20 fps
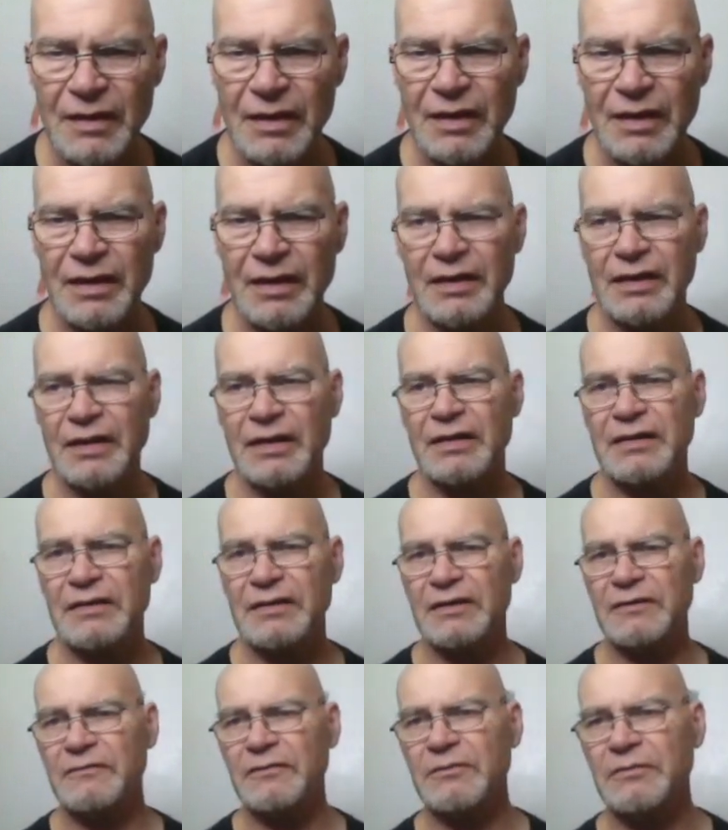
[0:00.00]
and
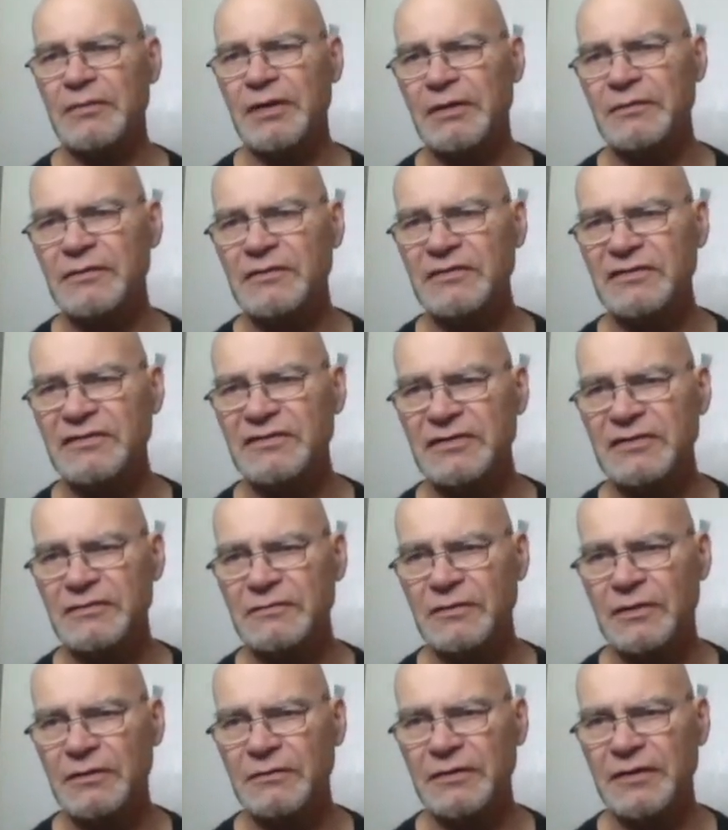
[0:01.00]
then we'll be able to see
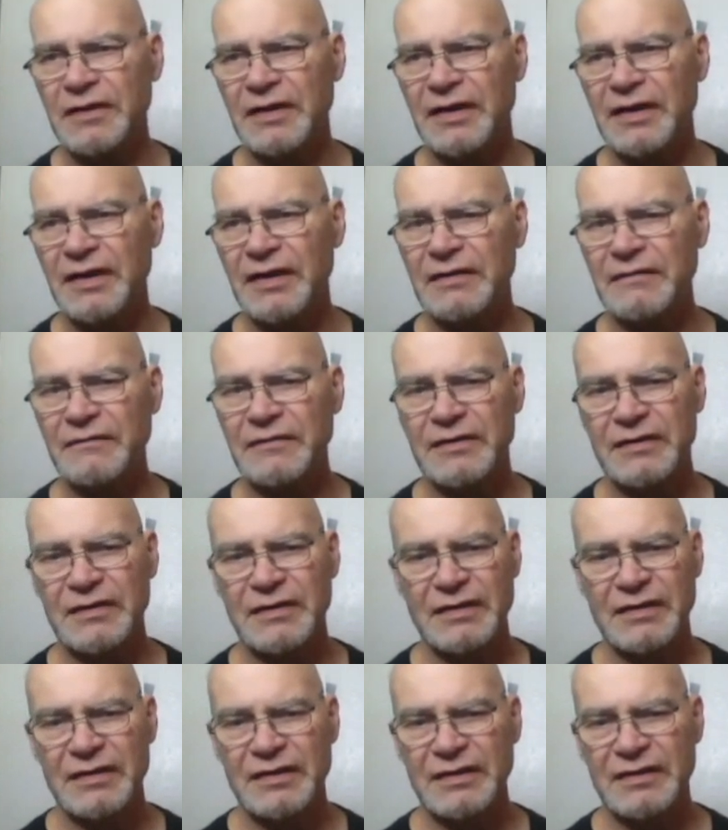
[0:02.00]
what we have.
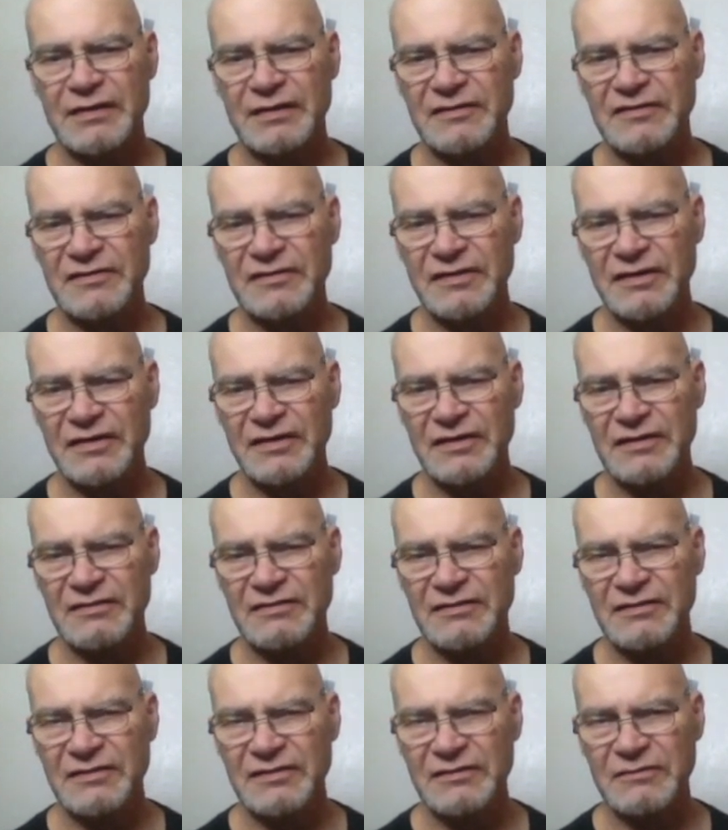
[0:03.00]
In this case,
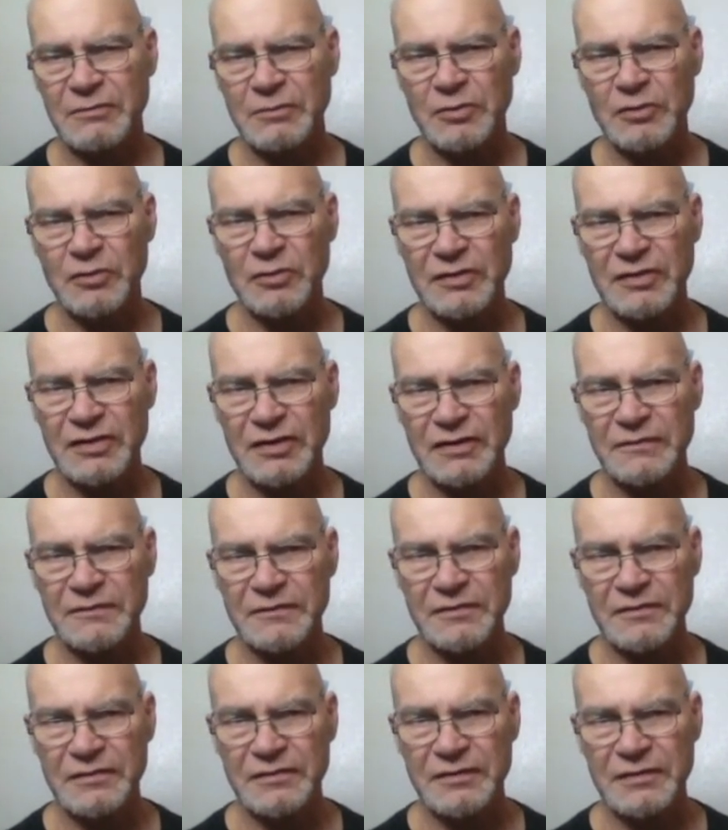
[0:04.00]
this report
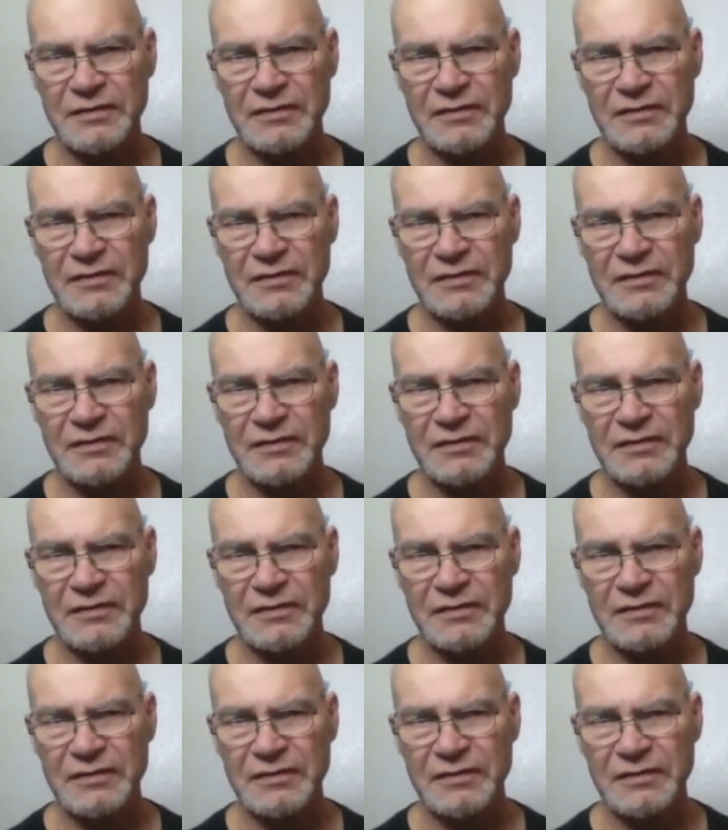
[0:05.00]
cover